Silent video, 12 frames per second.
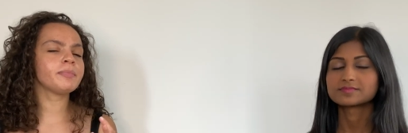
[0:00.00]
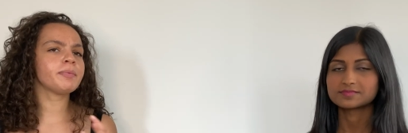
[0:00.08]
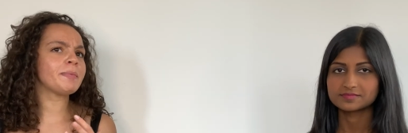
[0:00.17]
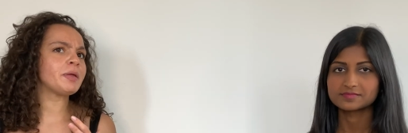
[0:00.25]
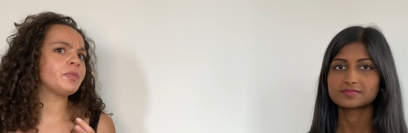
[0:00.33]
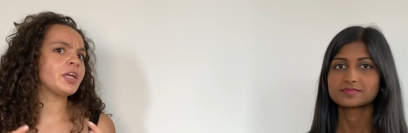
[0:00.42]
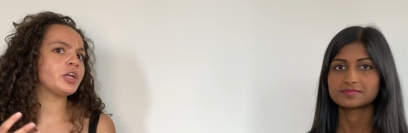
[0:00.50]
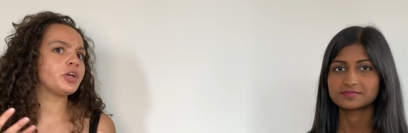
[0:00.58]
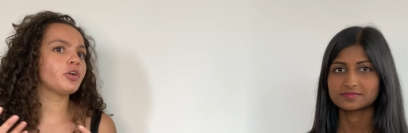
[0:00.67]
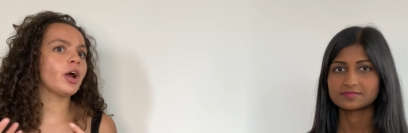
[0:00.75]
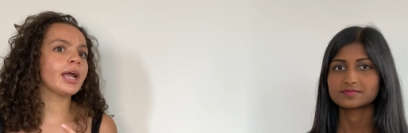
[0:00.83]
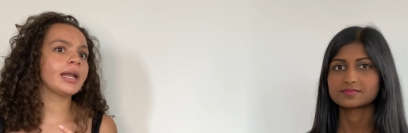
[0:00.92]
Speaker 1: maybe you think you're
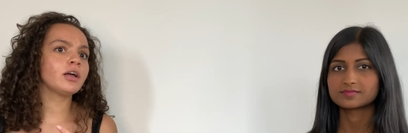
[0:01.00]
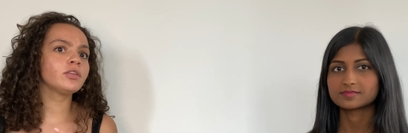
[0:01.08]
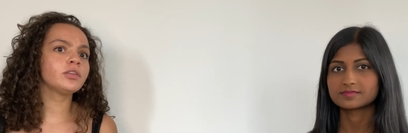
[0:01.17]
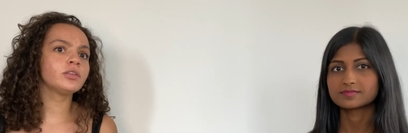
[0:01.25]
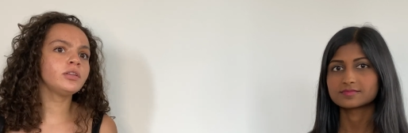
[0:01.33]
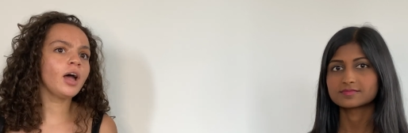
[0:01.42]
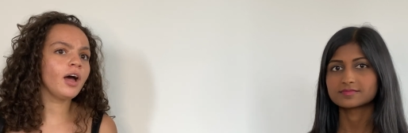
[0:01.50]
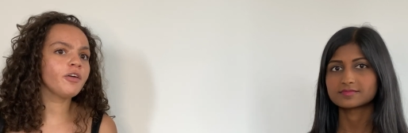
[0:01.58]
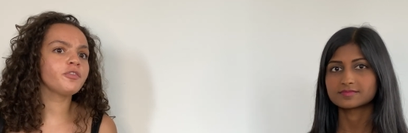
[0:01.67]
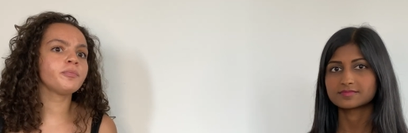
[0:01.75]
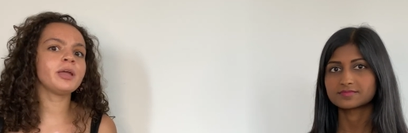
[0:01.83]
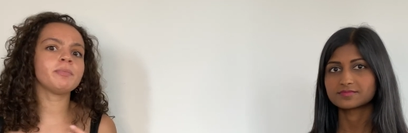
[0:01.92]
not getting
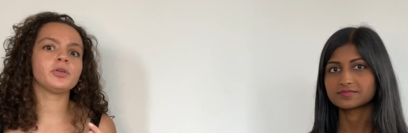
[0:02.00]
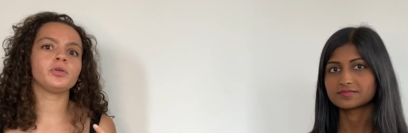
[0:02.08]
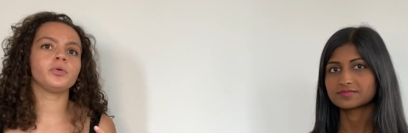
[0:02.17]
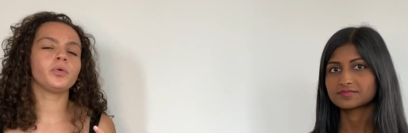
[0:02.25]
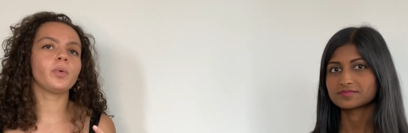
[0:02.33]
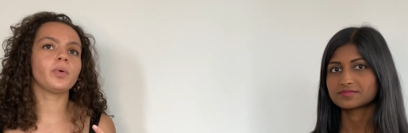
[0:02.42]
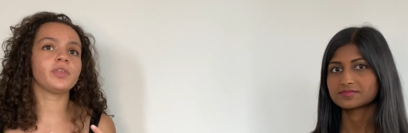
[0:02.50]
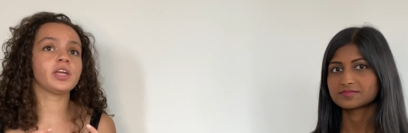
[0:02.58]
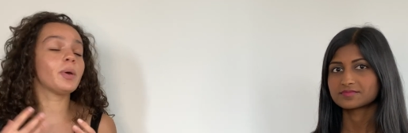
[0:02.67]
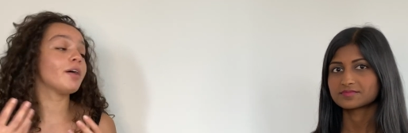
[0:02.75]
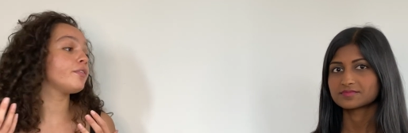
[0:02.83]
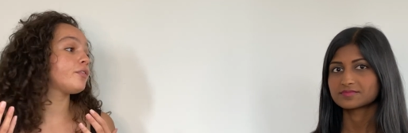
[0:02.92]
enough, maybe you think
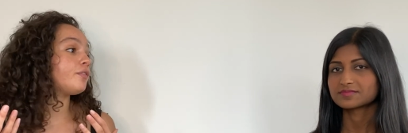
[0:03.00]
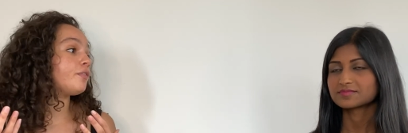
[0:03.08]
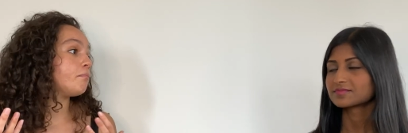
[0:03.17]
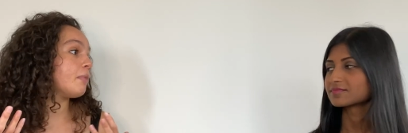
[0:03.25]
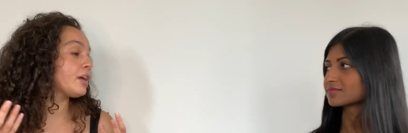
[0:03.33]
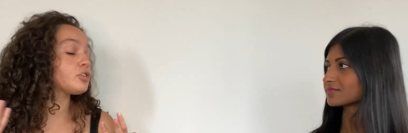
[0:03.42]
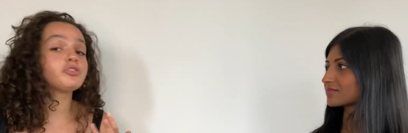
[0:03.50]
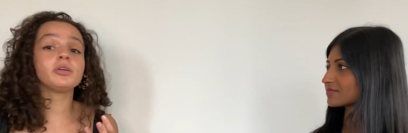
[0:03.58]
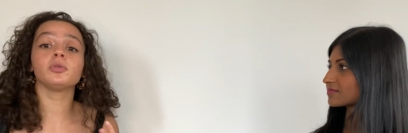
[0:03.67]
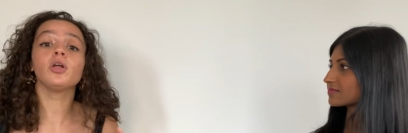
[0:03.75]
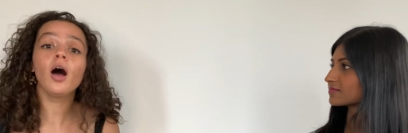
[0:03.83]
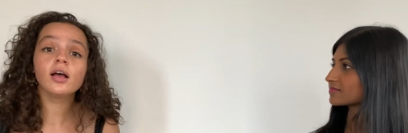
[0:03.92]
you have extreme
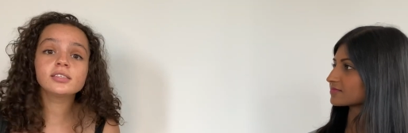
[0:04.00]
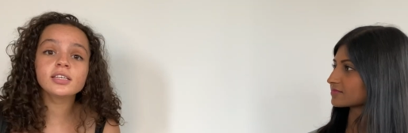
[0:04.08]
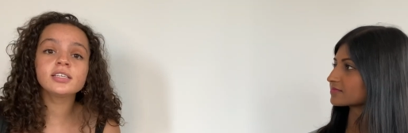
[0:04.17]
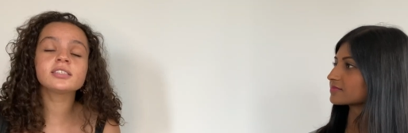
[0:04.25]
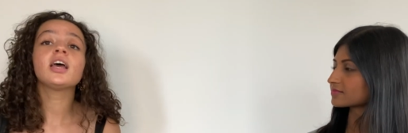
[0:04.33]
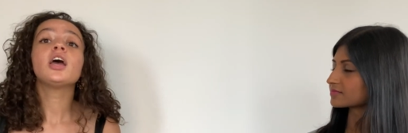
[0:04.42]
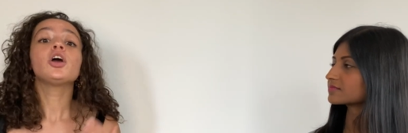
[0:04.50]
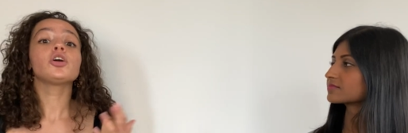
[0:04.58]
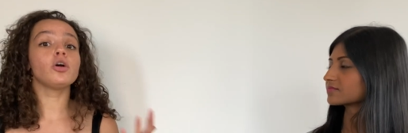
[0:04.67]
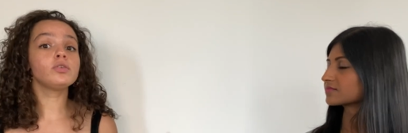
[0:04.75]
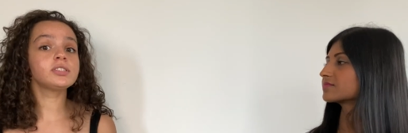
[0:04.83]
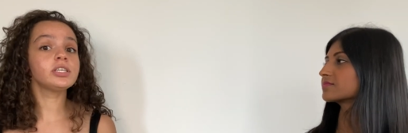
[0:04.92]
losses,
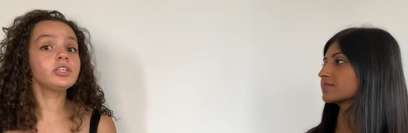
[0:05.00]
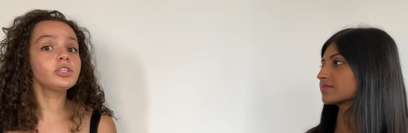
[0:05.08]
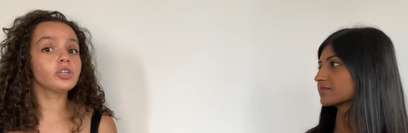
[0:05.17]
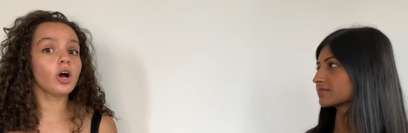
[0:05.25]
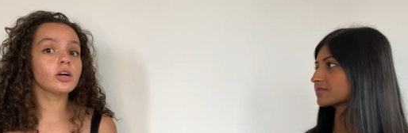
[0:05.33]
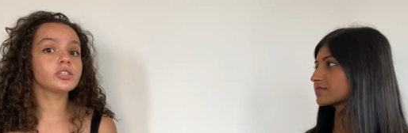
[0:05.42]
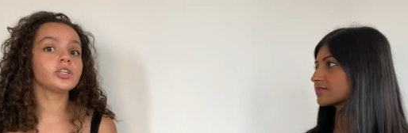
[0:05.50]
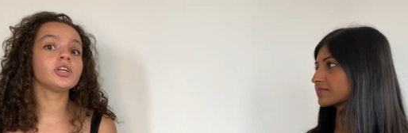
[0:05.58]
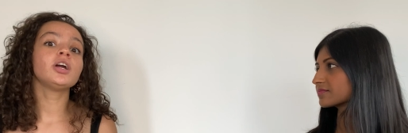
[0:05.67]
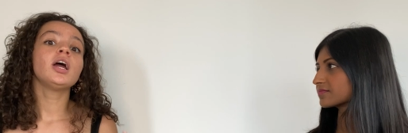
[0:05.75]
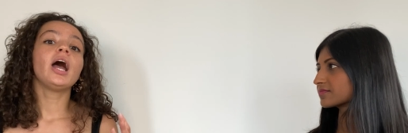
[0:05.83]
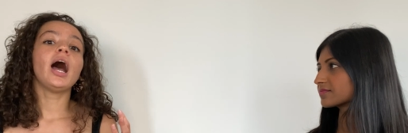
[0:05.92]
go see your
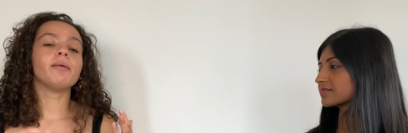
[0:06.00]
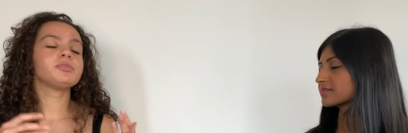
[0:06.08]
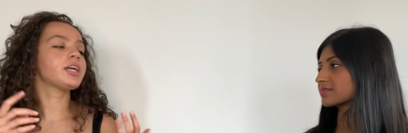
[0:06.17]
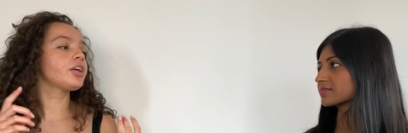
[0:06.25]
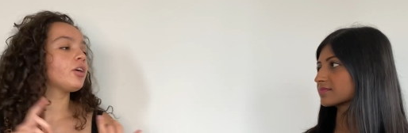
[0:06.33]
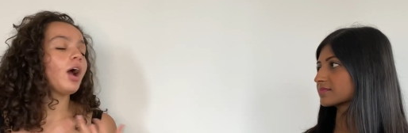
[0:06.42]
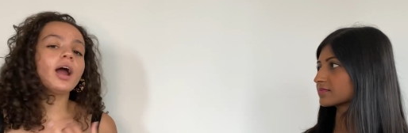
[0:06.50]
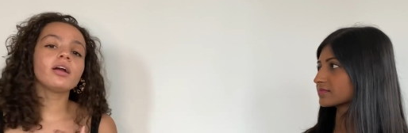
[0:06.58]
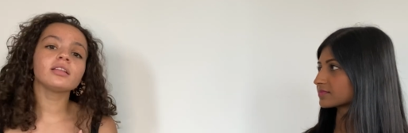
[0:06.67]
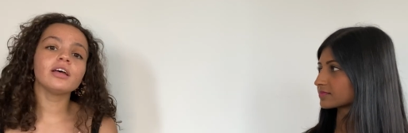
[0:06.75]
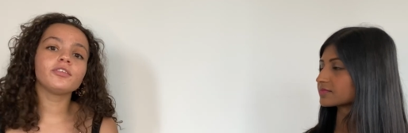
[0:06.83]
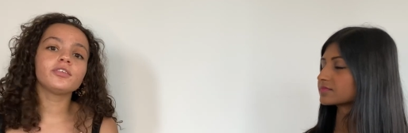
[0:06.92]
doctor um, to get your
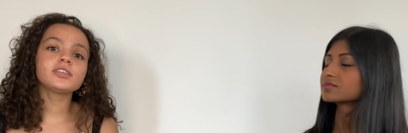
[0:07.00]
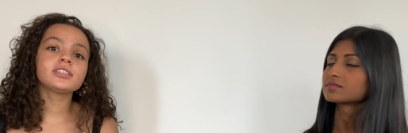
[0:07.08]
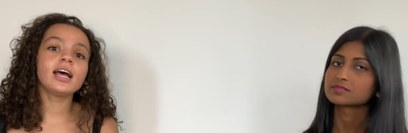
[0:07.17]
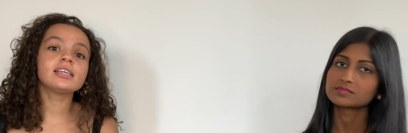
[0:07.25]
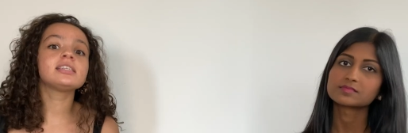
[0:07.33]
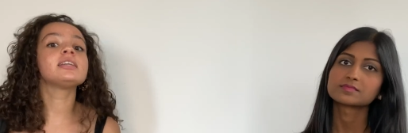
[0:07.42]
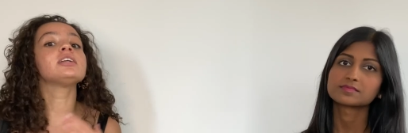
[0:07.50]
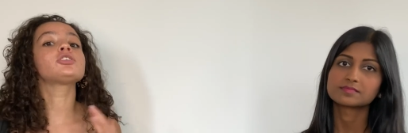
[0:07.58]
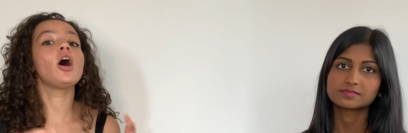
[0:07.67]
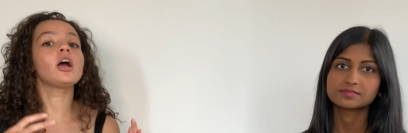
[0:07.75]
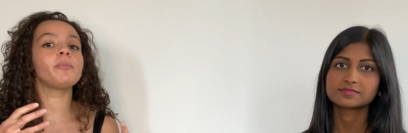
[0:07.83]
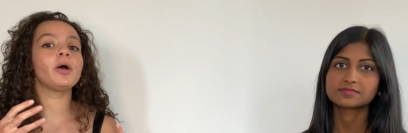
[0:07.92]
iron levels tested and
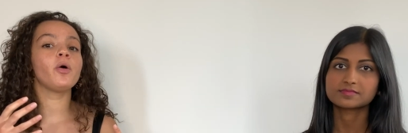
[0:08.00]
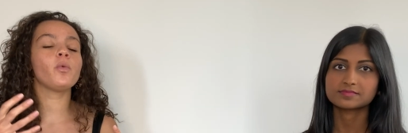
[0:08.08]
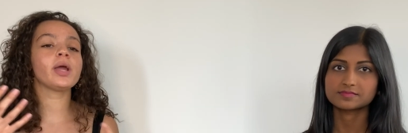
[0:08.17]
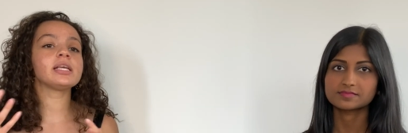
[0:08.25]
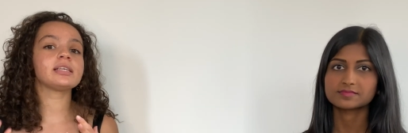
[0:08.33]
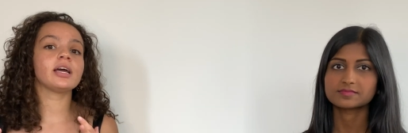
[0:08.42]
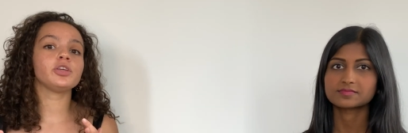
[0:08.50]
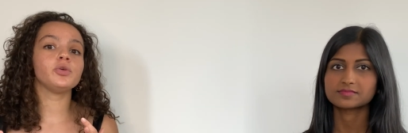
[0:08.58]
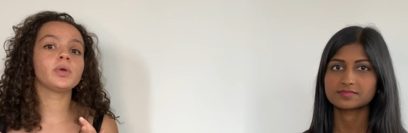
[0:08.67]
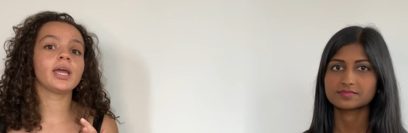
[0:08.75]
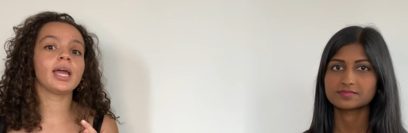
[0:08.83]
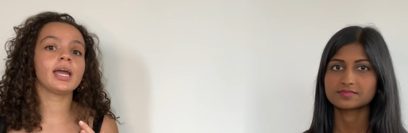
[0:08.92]
talk about ways that
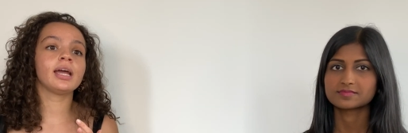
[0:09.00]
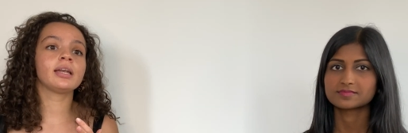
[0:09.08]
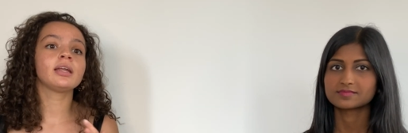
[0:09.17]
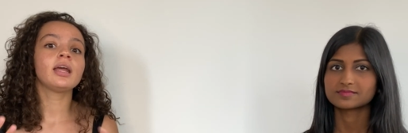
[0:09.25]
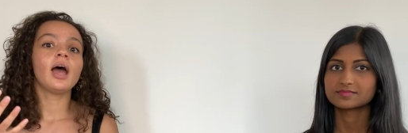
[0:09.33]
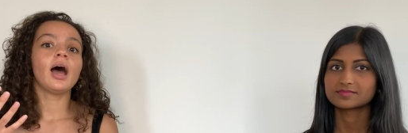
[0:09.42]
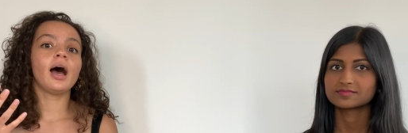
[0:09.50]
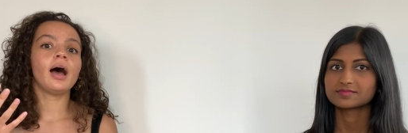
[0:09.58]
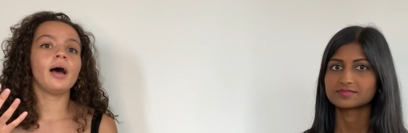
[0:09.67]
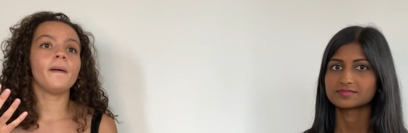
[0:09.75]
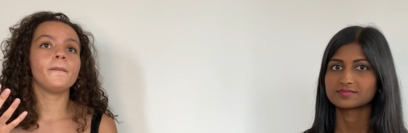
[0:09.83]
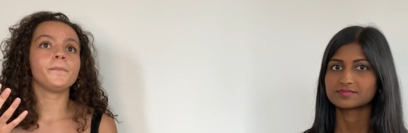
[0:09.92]
you can,
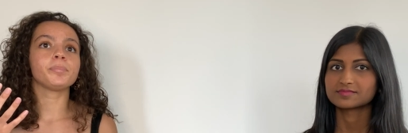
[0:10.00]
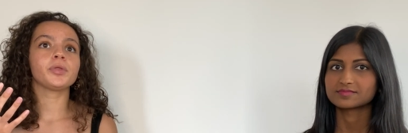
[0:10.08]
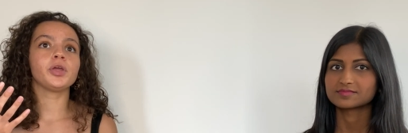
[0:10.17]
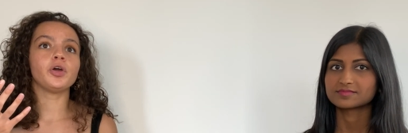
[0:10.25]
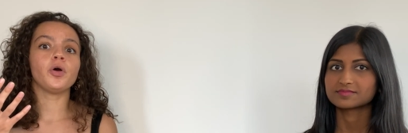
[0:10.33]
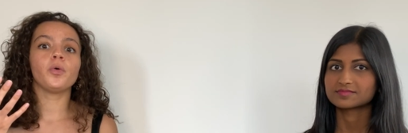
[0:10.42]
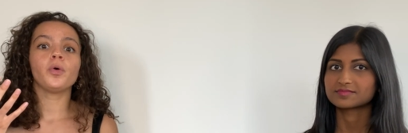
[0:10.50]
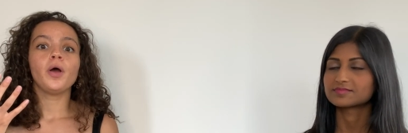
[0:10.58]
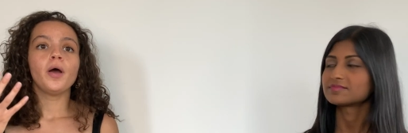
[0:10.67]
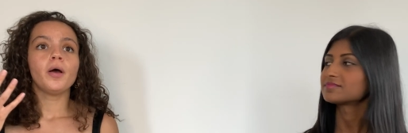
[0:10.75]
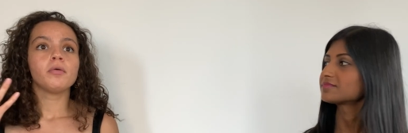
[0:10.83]
um, you know,